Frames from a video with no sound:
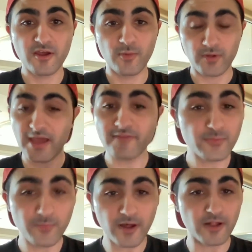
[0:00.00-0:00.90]
Well,
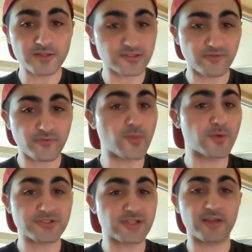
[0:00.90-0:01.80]
Kevin Ball is a
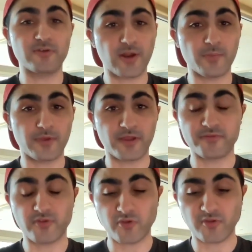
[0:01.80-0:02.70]
former second round
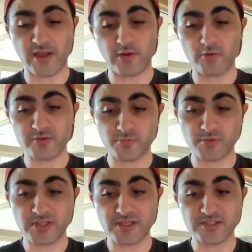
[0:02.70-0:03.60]
pick. This is now going to
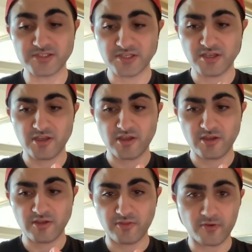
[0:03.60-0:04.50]
be his
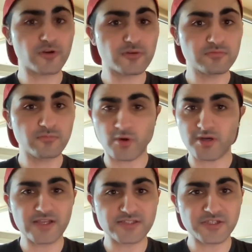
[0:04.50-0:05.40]
third
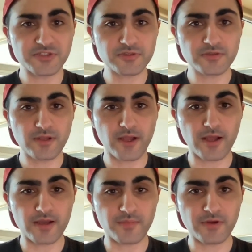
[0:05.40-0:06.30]
organization
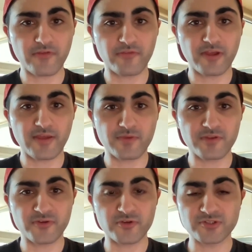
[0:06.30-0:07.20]
coming to the Flames.
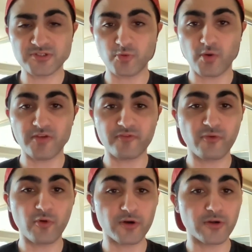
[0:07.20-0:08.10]
He turns
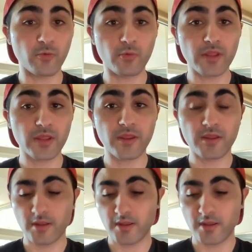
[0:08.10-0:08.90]
24 in a week.